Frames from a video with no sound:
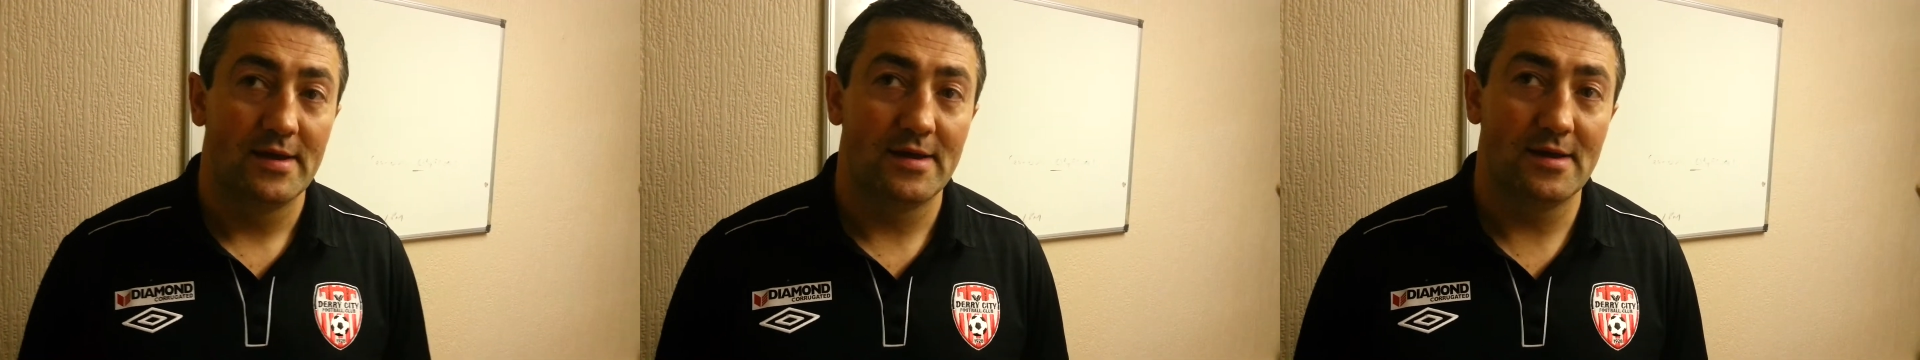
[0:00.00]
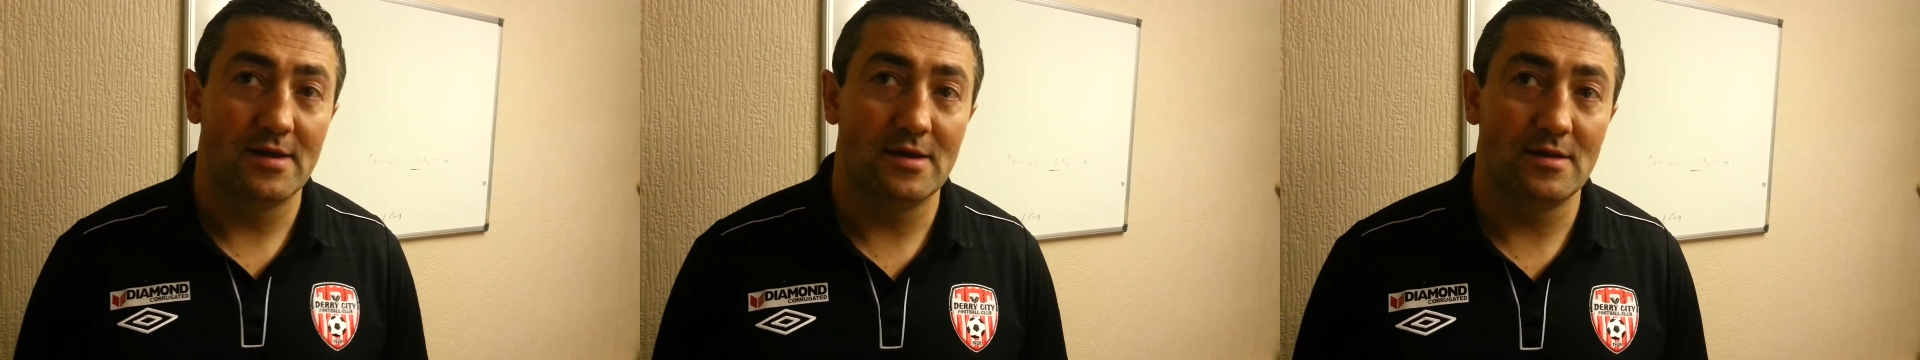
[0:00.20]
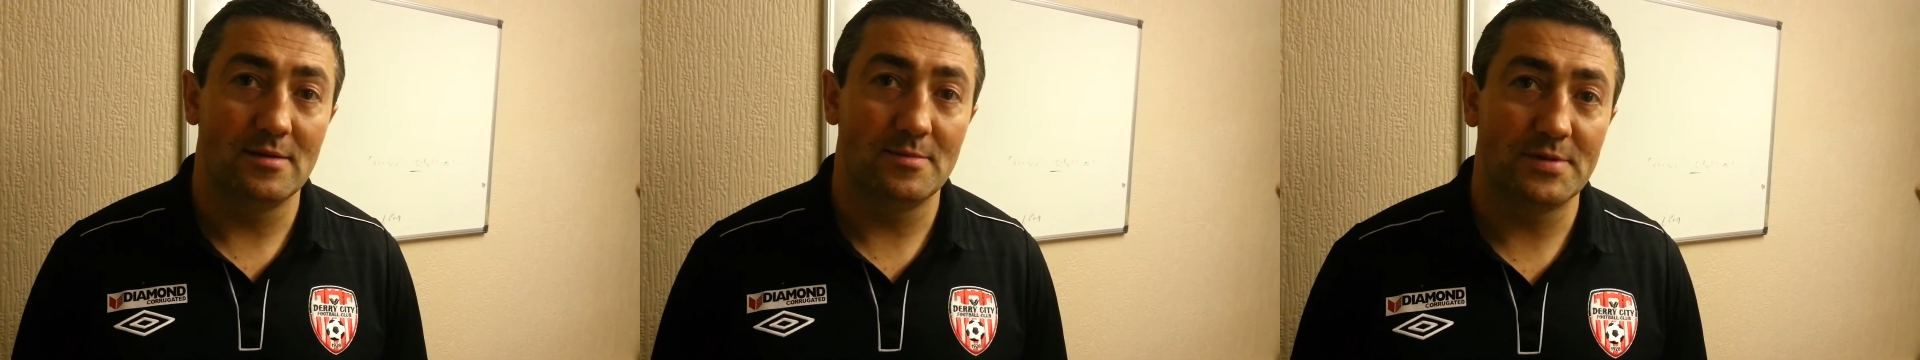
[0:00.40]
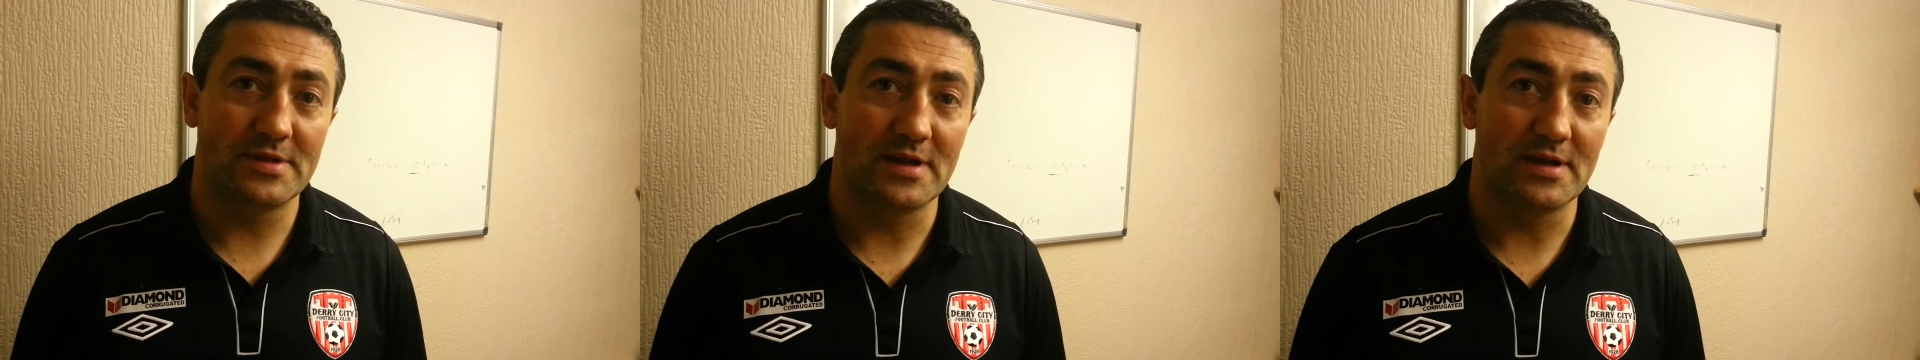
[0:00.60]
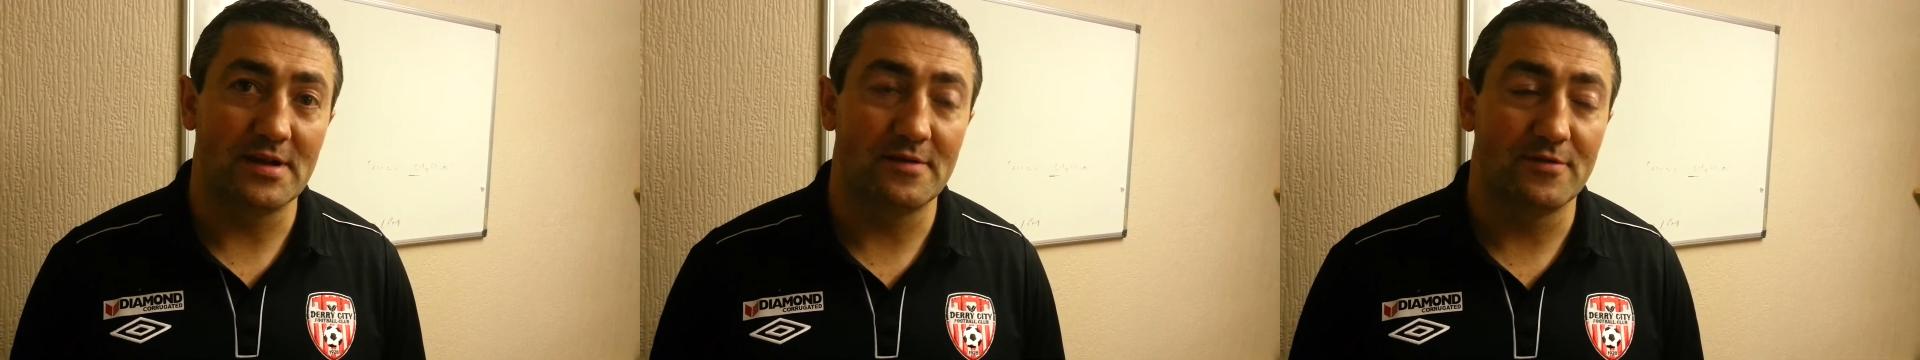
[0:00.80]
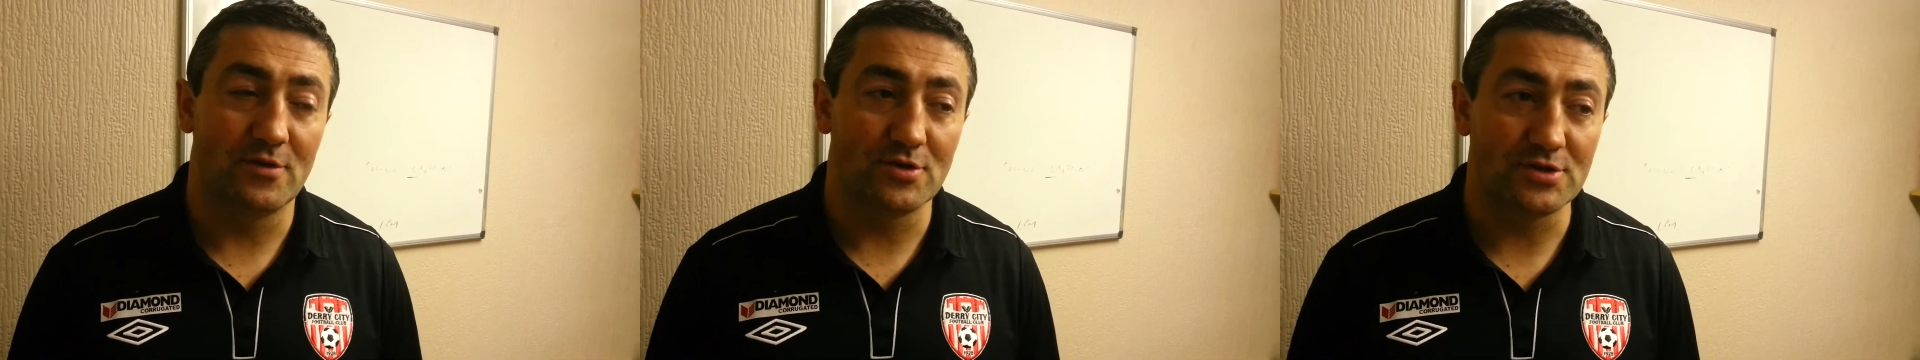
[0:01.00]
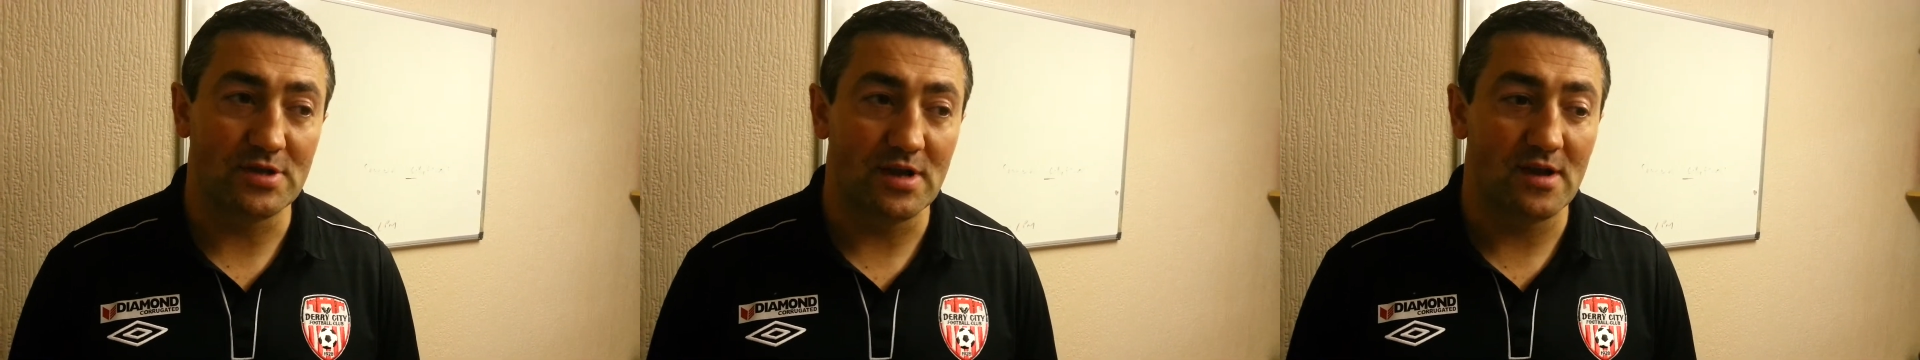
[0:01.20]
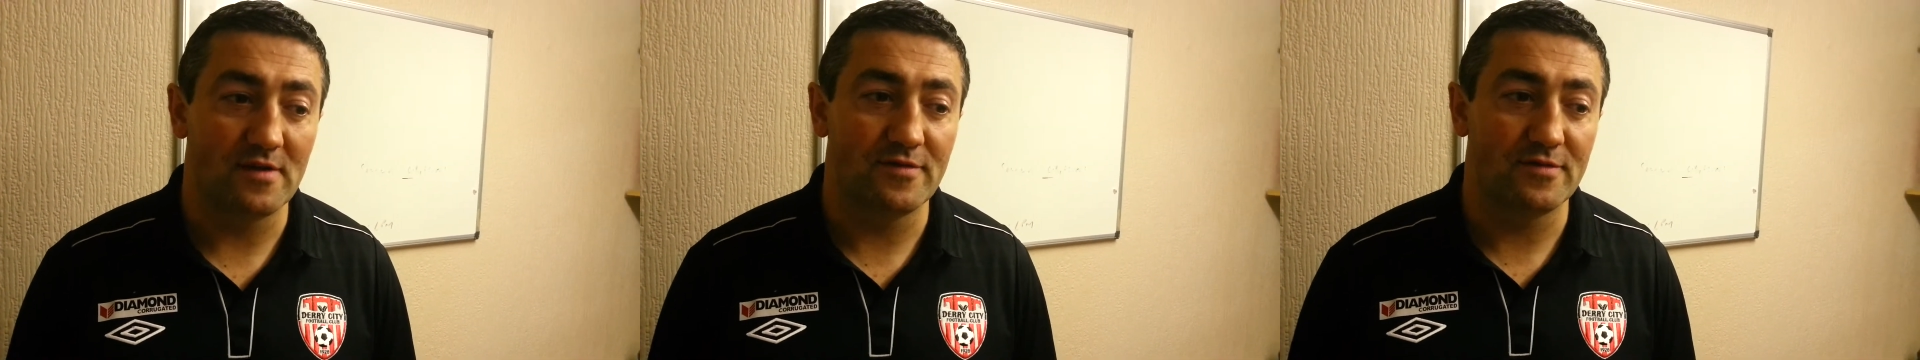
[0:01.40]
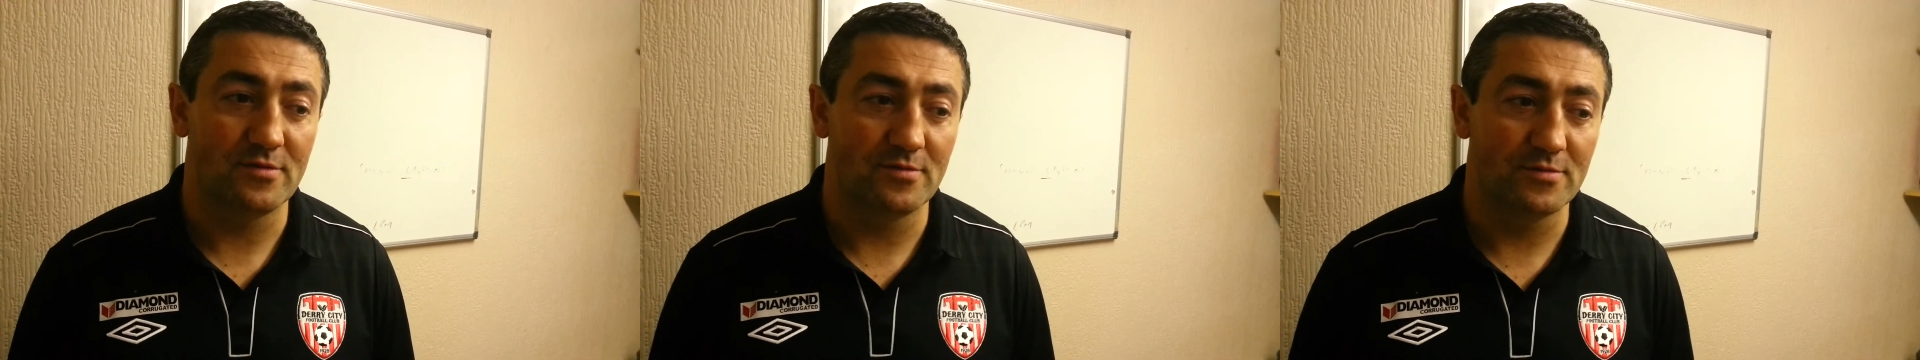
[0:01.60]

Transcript: Particularly first half,